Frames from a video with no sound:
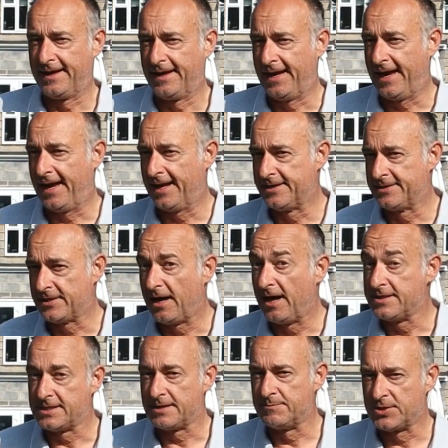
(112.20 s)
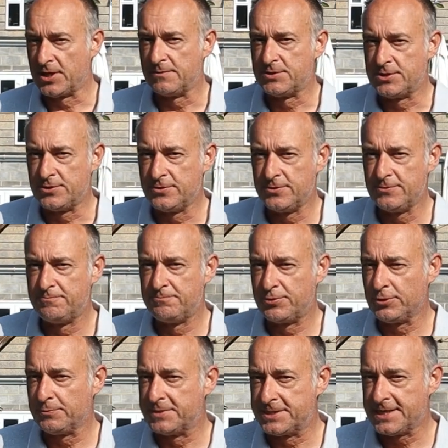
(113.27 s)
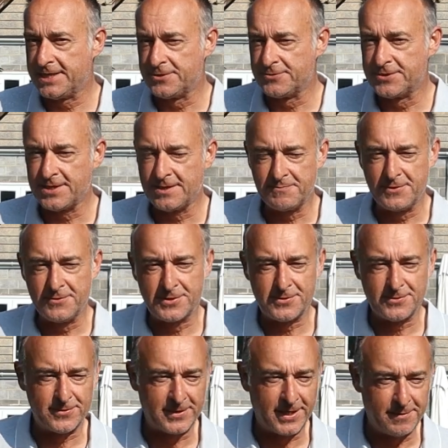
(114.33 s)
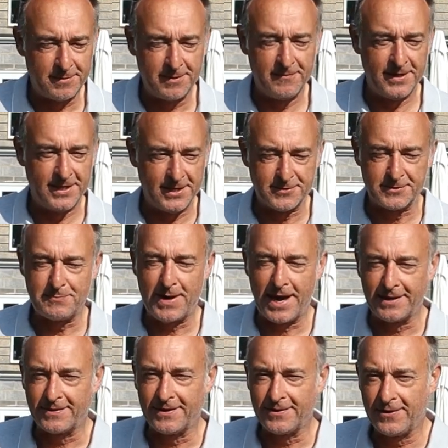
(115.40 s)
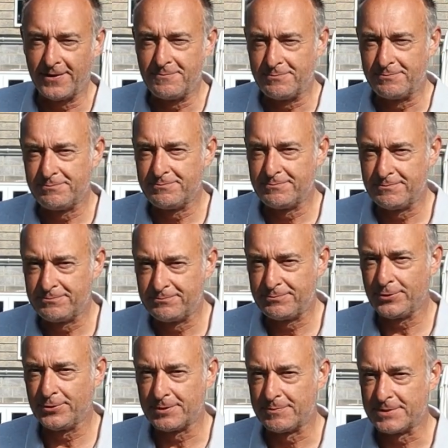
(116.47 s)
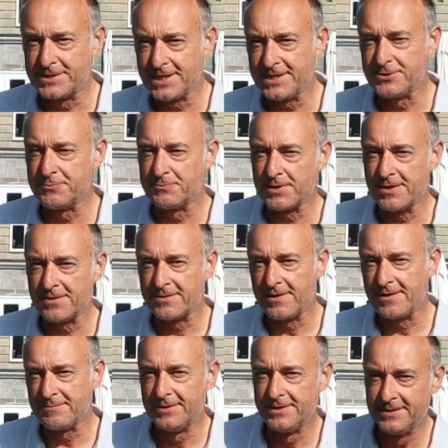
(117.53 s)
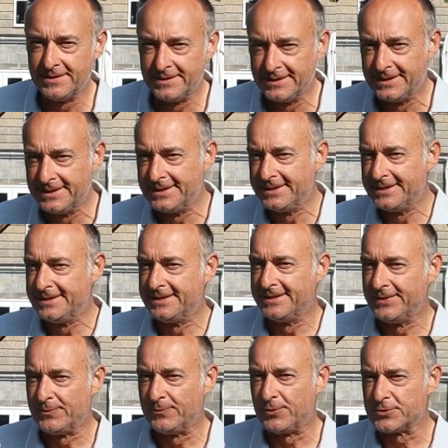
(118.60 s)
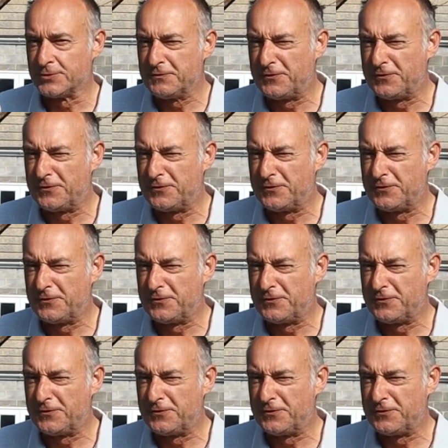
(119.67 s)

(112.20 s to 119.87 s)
And I sometimes do pull potatoes up. You saw a couple of videos back that I pulled a potato plant up. Wasn't